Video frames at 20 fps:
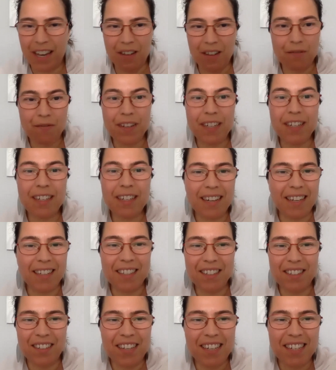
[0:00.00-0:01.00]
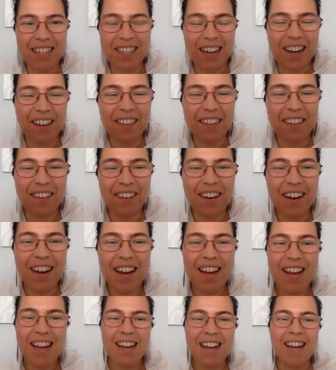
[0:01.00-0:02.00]
can fit next to each other,
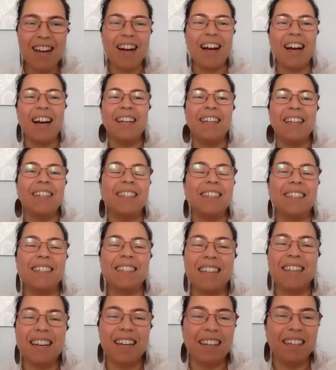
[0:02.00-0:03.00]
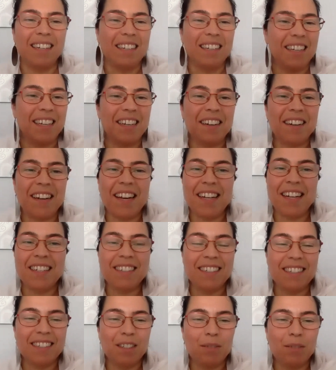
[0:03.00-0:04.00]
and they
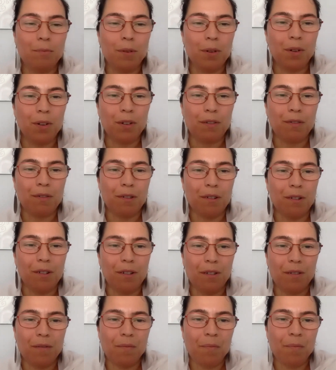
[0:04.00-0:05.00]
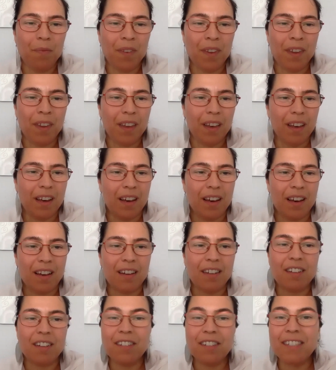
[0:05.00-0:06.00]
create this beautiful
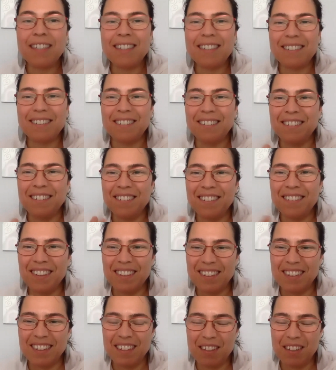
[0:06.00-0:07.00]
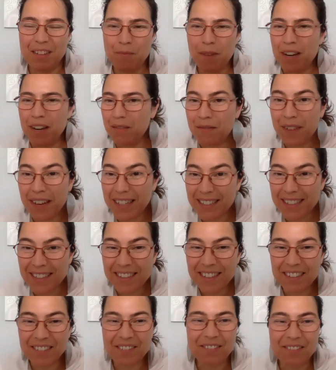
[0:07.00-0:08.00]
crystal, and the many
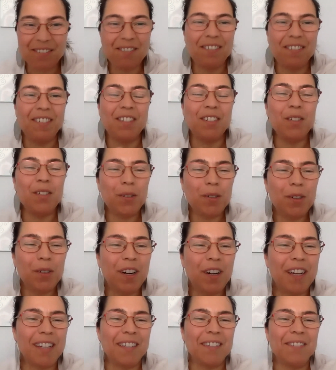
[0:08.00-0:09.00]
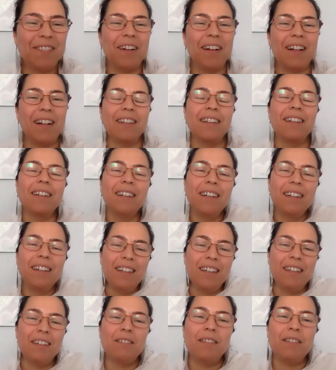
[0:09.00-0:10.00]
faces of the Torah as well,
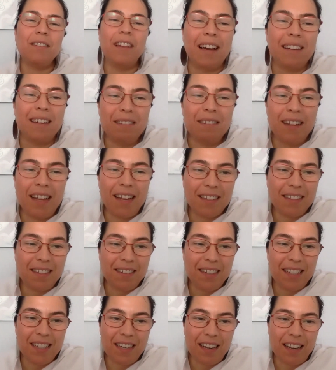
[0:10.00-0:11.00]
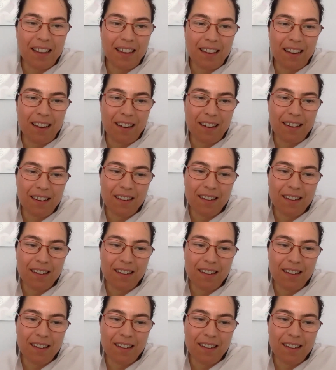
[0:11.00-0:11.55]
next to each other.